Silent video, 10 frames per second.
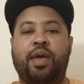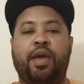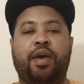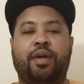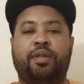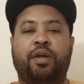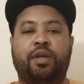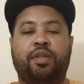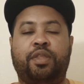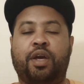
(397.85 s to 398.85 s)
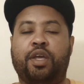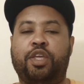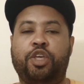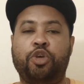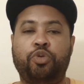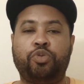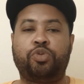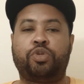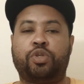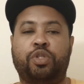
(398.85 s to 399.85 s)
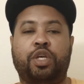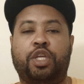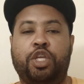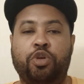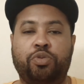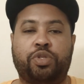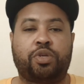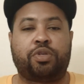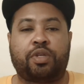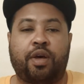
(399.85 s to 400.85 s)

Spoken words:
and the accusers